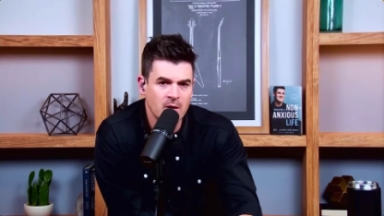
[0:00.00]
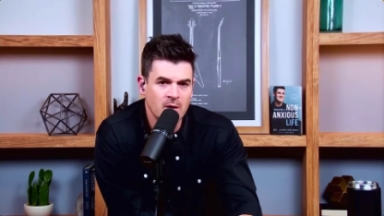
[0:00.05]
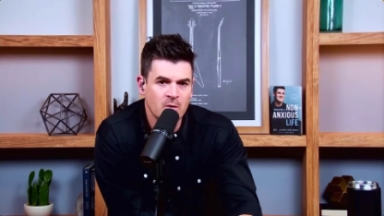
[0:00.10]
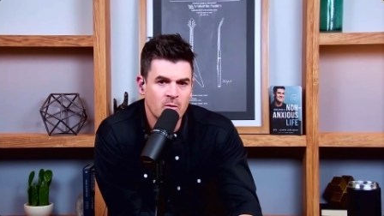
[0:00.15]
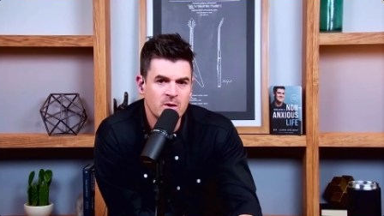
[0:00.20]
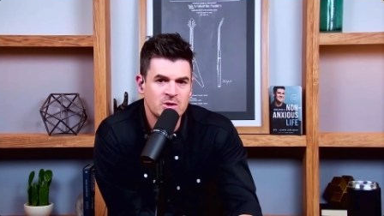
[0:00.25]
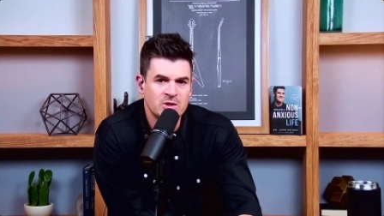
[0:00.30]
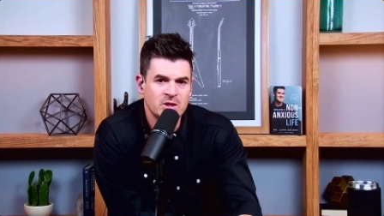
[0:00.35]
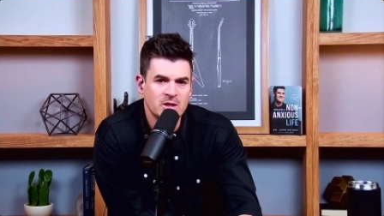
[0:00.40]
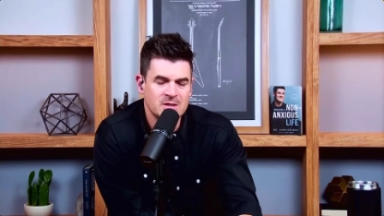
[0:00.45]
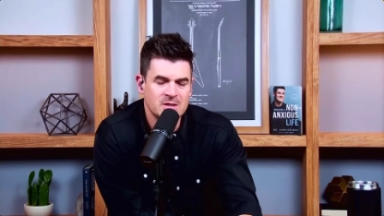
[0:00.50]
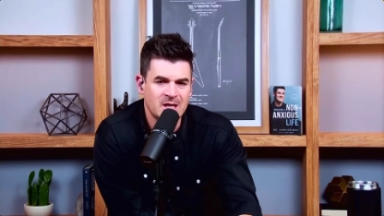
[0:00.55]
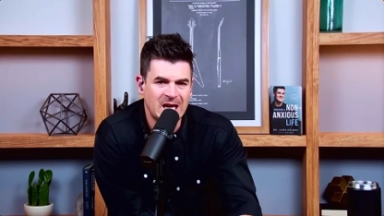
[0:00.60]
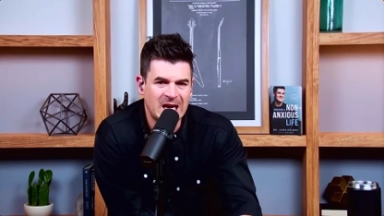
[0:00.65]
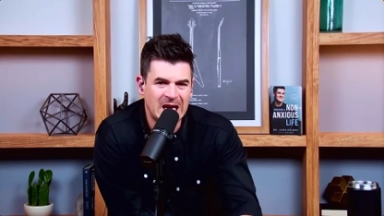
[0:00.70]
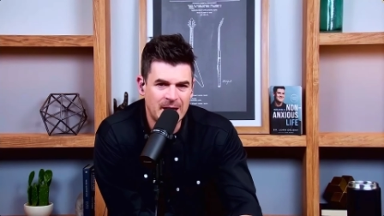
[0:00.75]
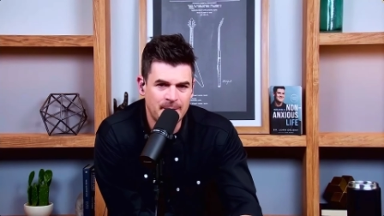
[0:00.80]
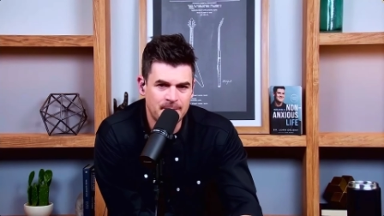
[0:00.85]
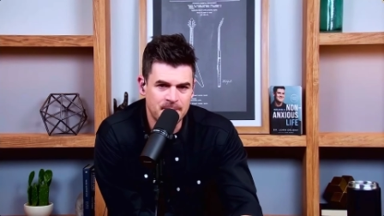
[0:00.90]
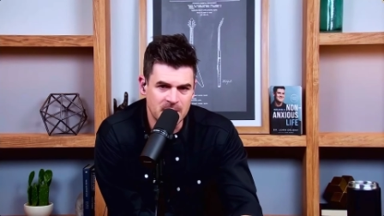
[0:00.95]
we chase
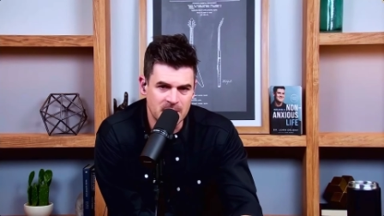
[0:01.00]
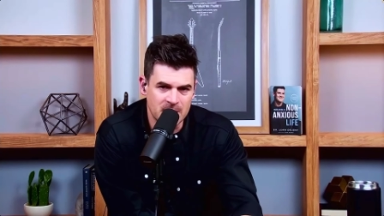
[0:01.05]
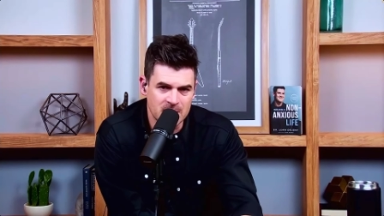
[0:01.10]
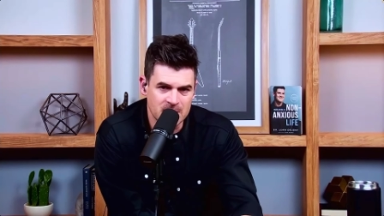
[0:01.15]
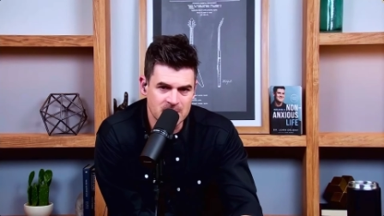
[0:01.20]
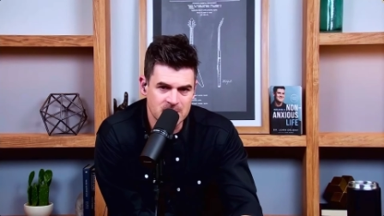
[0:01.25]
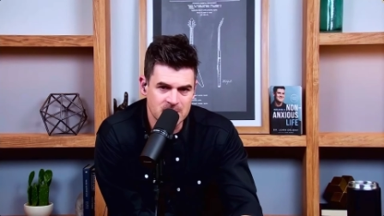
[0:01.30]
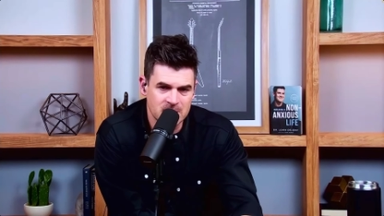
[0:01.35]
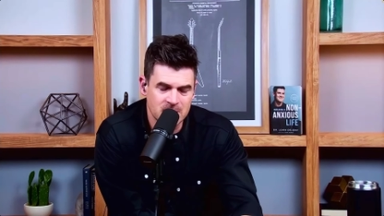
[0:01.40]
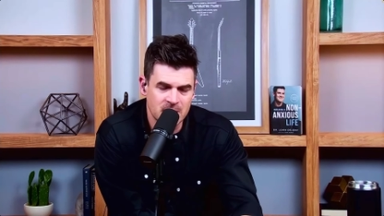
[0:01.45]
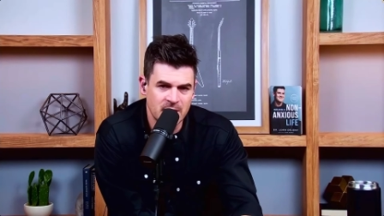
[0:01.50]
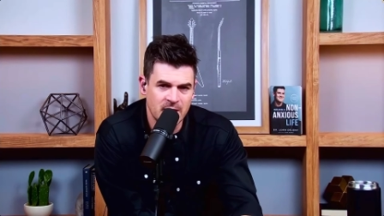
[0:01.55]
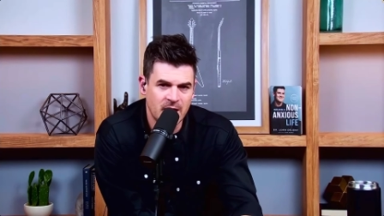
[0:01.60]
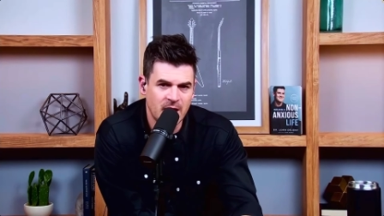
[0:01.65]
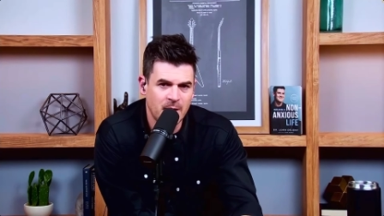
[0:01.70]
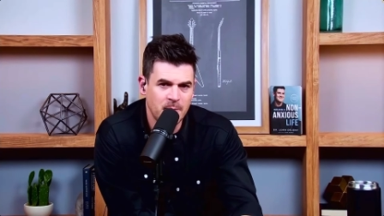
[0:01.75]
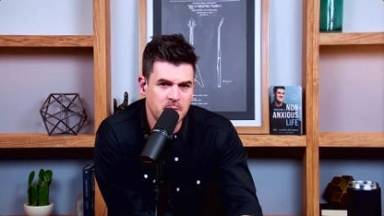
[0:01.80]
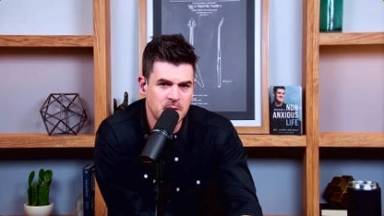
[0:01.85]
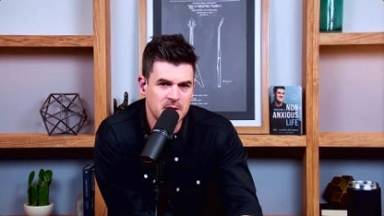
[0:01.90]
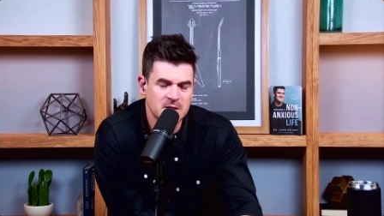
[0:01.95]
happiness. And
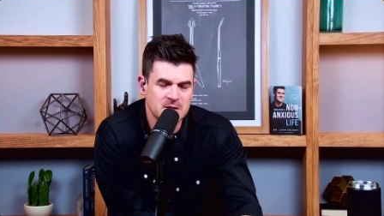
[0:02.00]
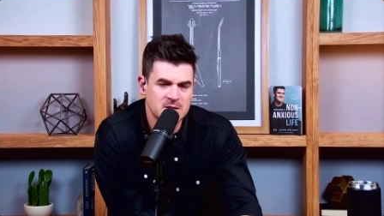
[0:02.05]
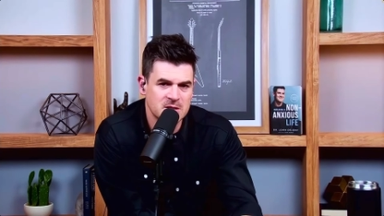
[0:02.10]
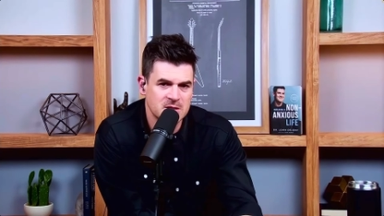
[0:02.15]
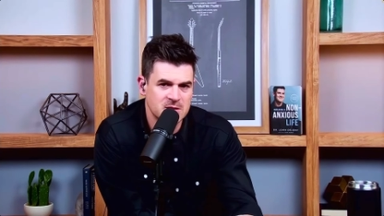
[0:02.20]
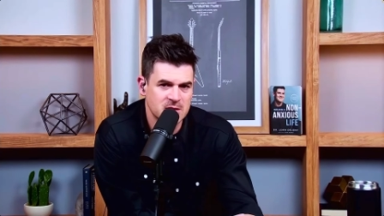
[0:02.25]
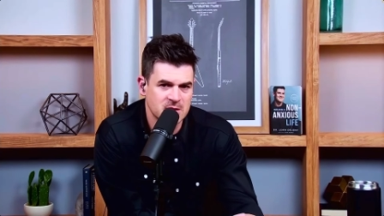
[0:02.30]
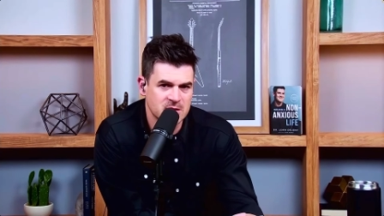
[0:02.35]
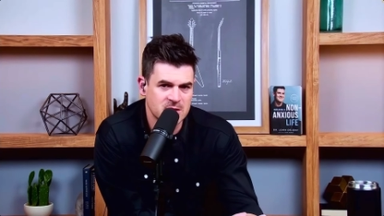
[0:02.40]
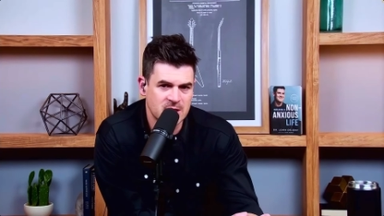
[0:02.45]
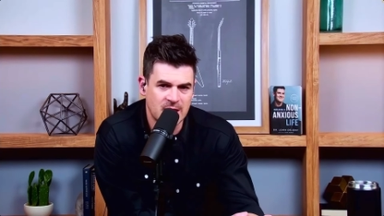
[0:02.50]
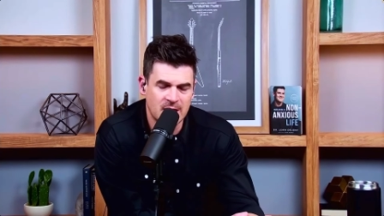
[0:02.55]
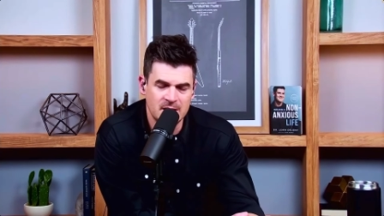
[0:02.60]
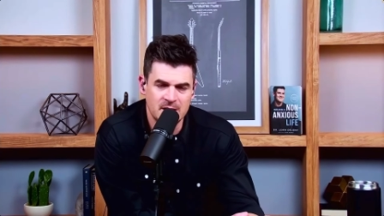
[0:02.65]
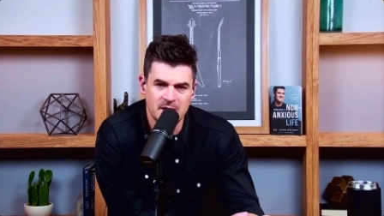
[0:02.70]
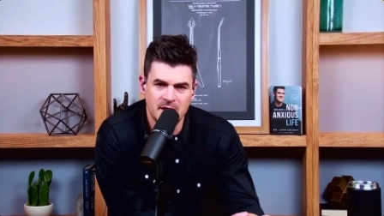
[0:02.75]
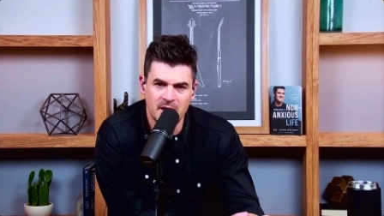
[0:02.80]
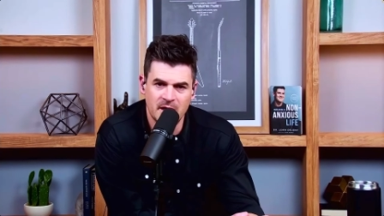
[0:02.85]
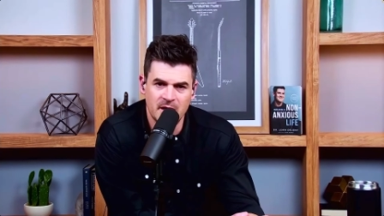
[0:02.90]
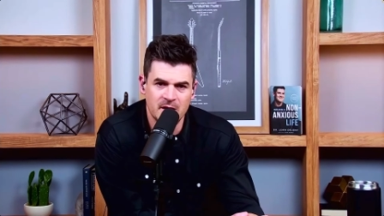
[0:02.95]
happiness is just
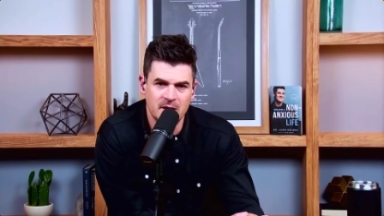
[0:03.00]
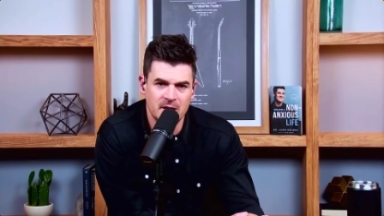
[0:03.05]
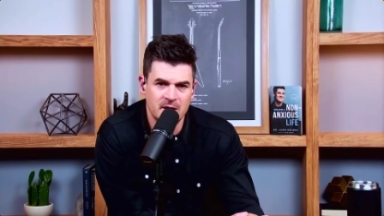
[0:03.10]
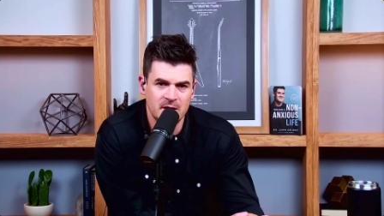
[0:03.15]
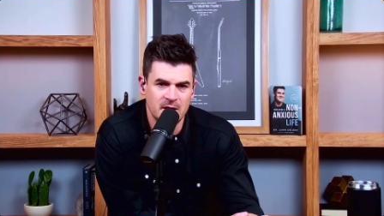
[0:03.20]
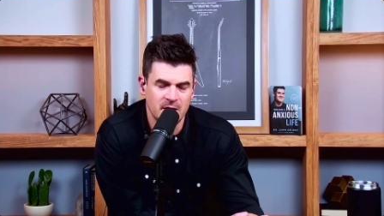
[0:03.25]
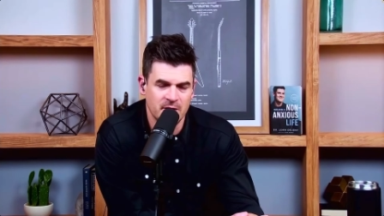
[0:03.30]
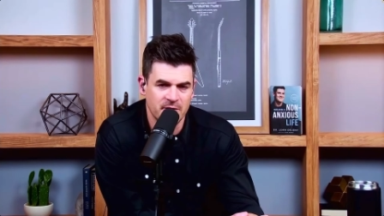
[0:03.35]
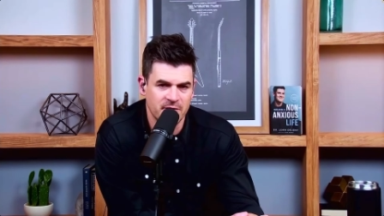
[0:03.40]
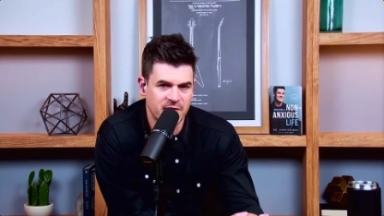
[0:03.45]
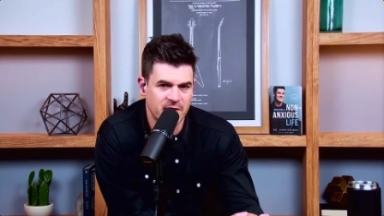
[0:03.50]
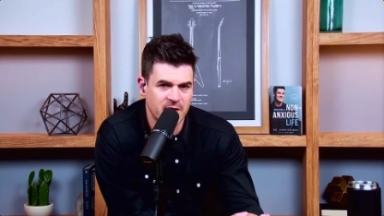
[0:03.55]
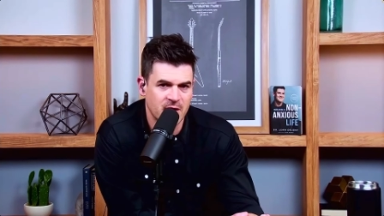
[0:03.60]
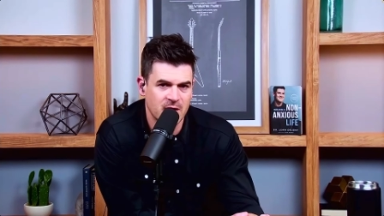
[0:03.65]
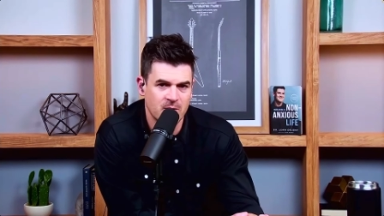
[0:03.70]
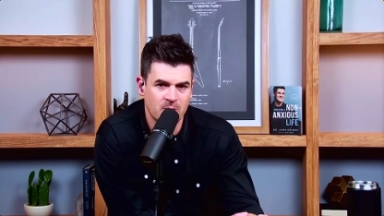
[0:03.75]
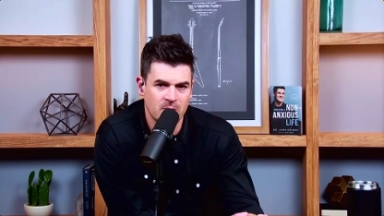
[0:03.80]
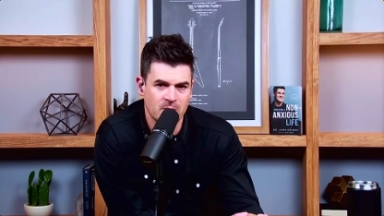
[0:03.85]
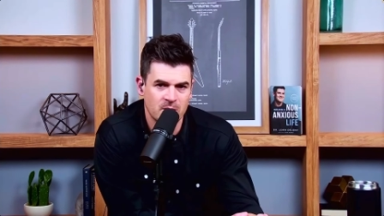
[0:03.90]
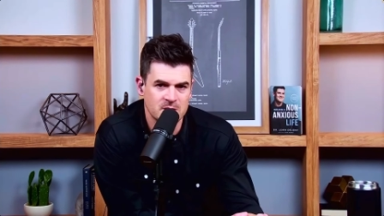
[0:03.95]
cotton candy and
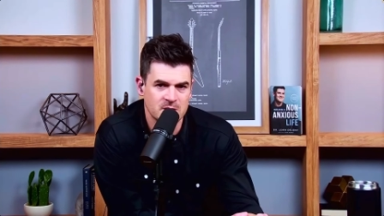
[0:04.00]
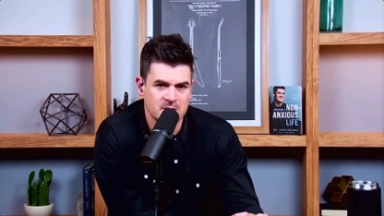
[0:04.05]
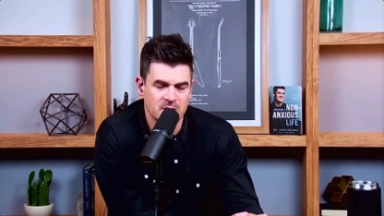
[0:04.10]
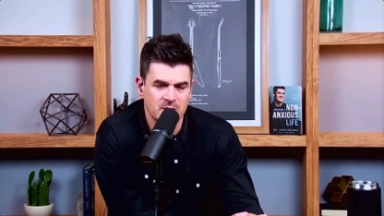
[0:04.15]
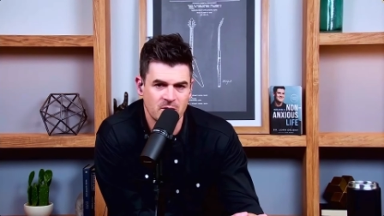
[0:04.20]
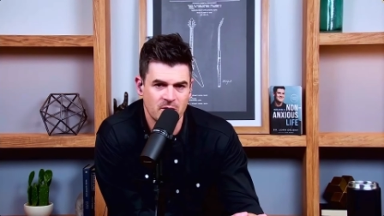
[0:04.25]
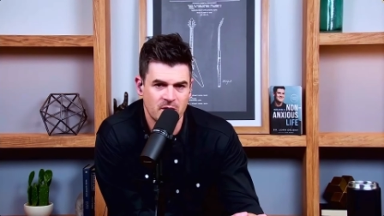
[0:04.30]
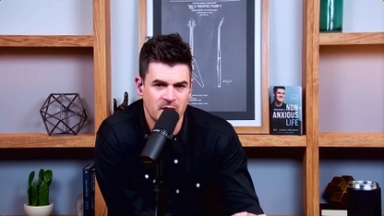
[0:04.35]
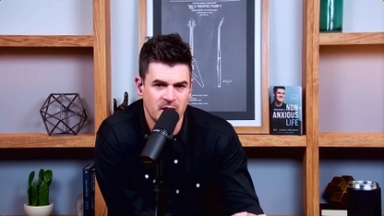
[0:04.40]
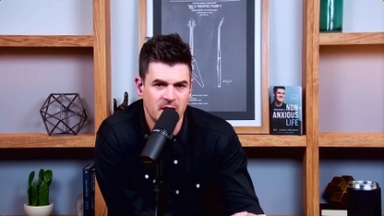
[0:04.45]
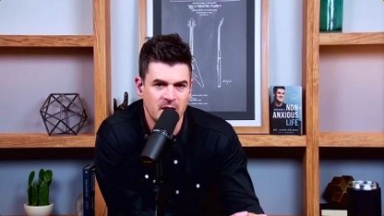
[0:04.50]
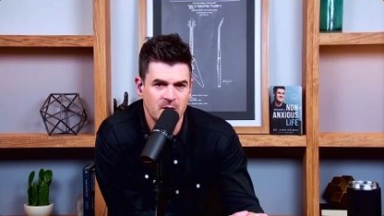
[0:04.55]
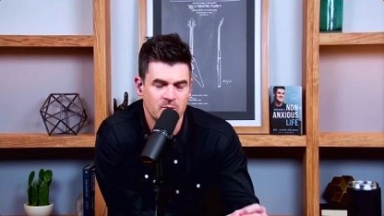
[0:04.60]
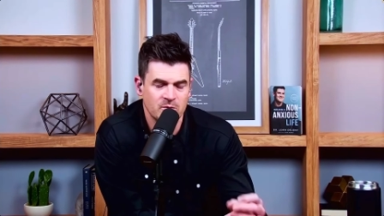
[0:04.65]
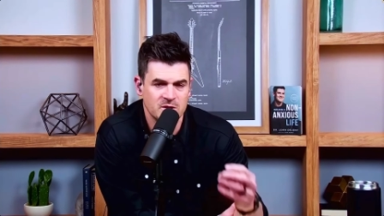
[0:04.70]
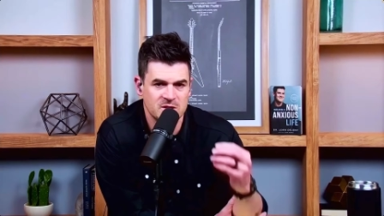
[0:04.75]
fireworks and cocaine.